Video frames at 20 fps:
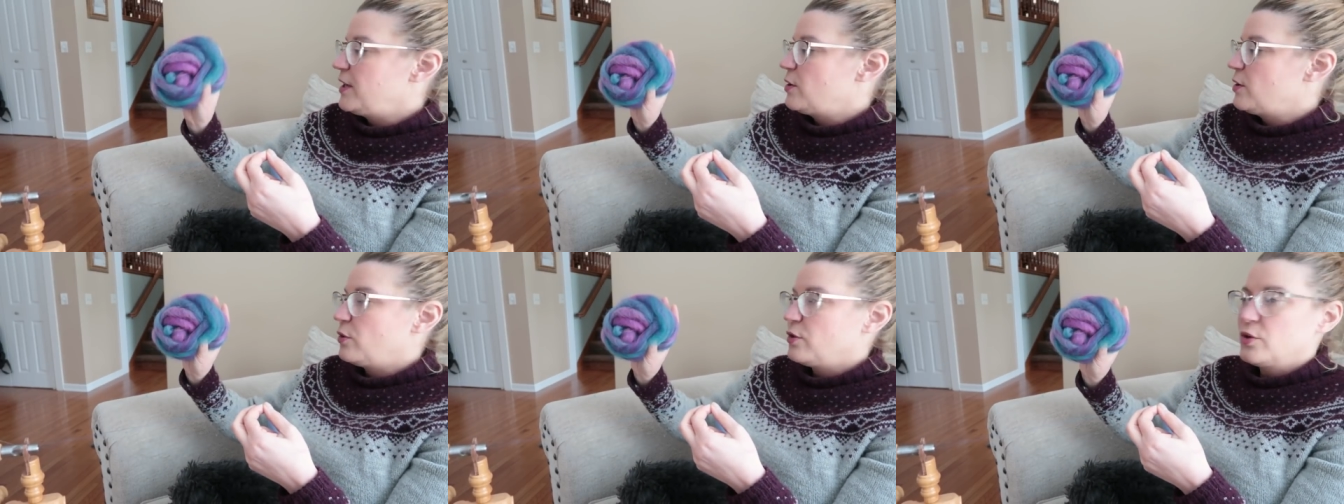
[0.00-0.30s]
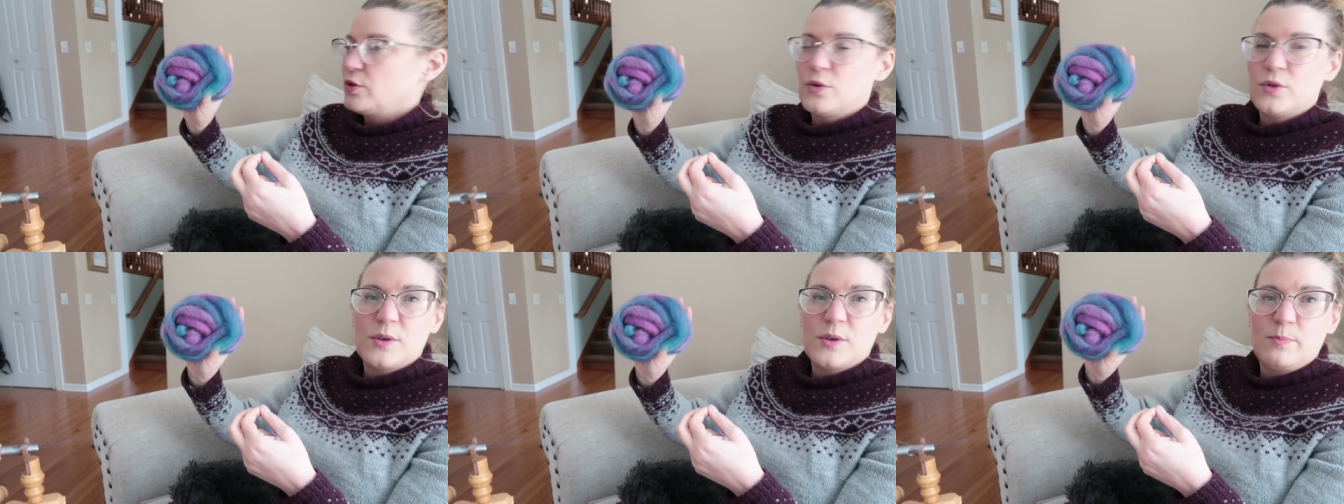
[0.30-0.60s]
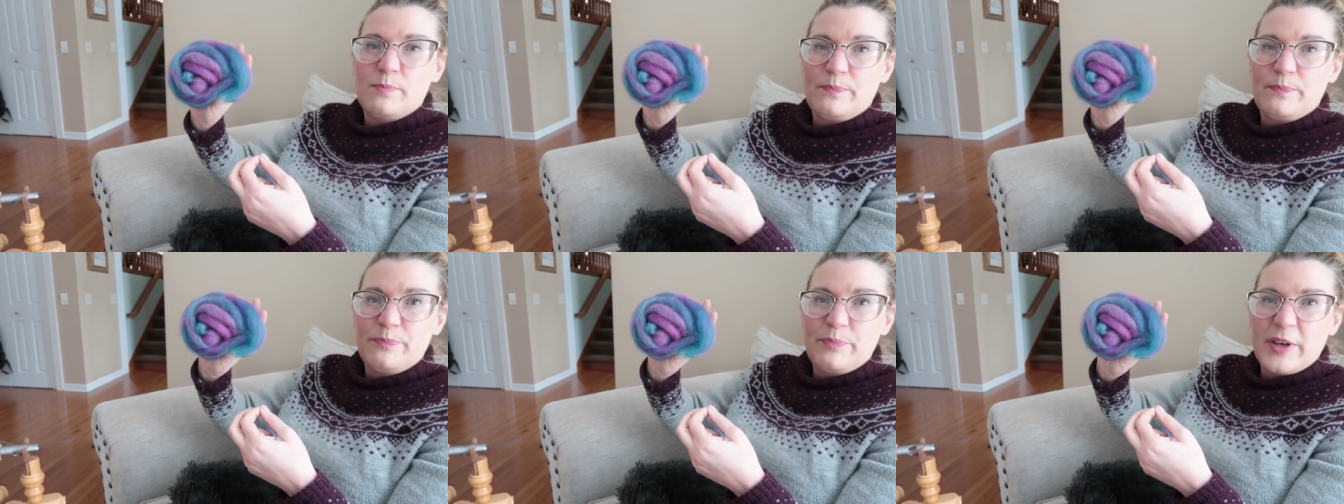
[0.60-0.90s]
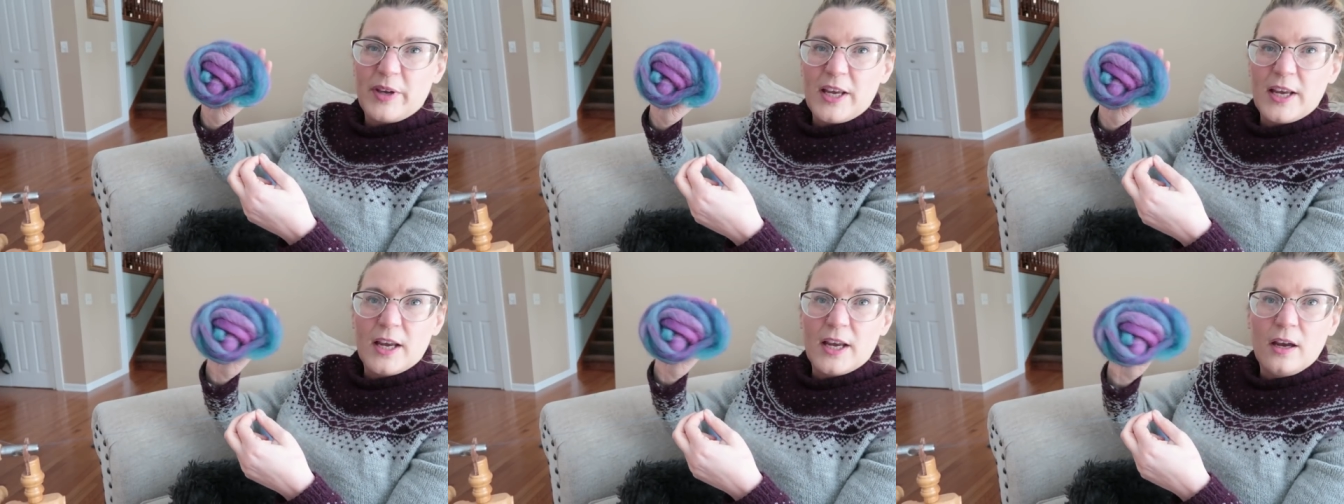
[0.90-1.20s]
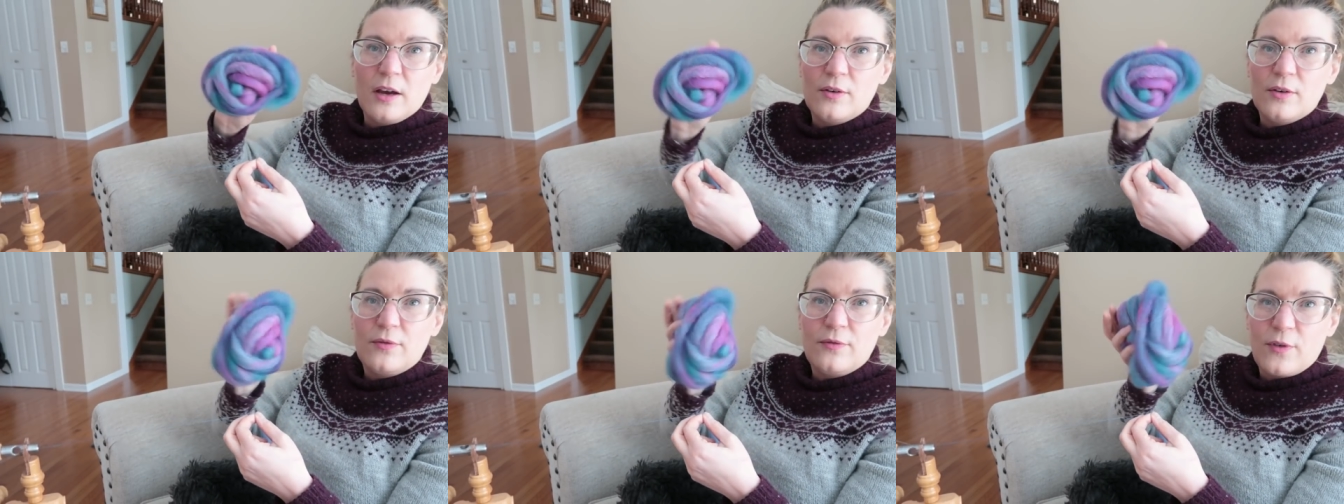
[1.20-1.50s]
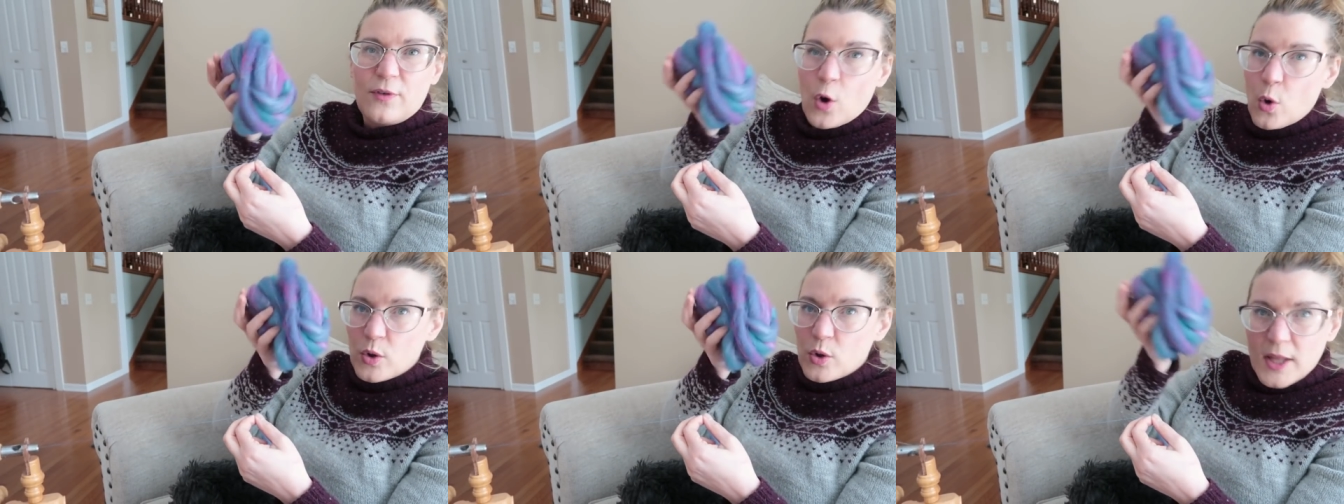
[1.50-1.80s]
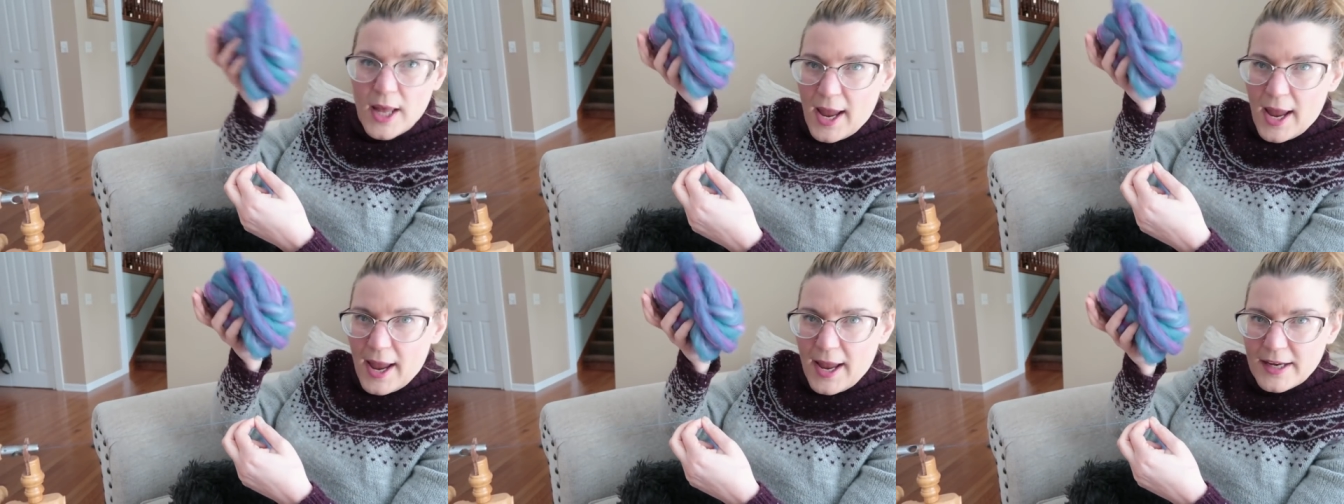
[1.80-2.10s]
those big faux
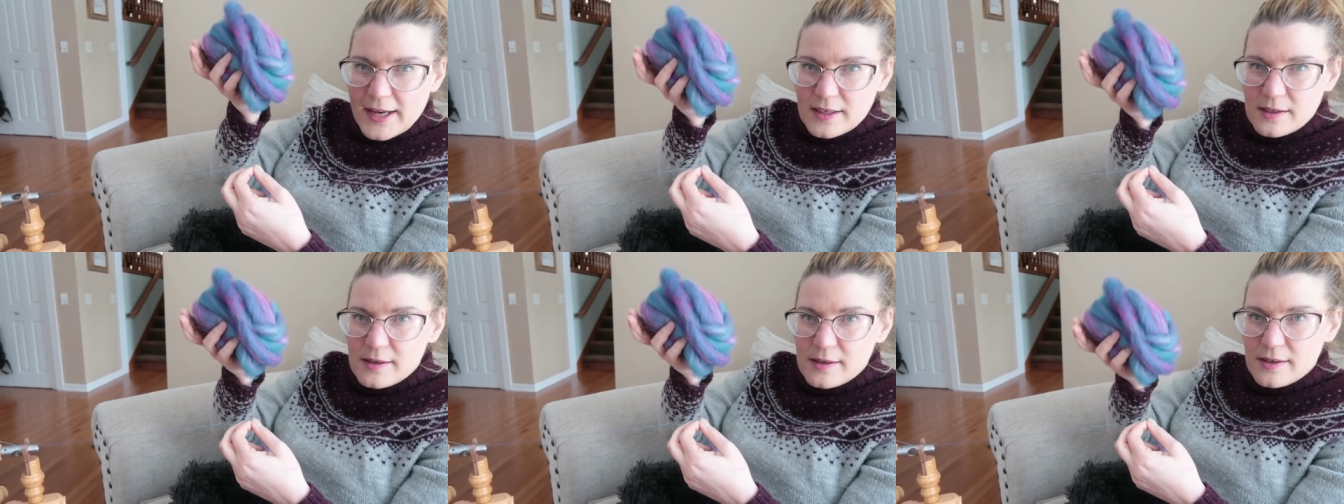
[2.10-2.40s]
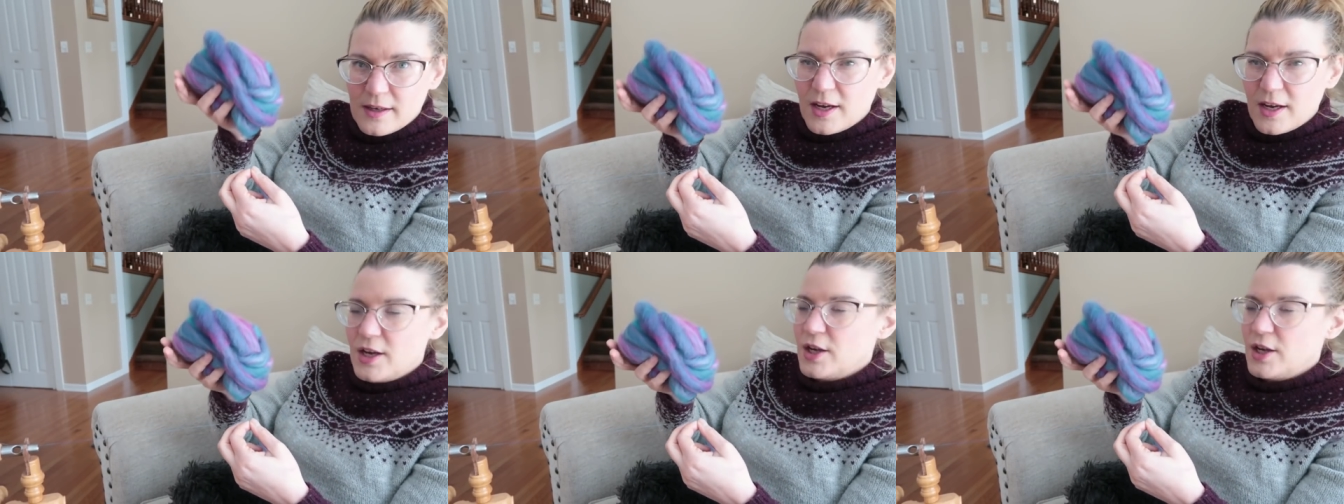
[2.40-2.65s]
legs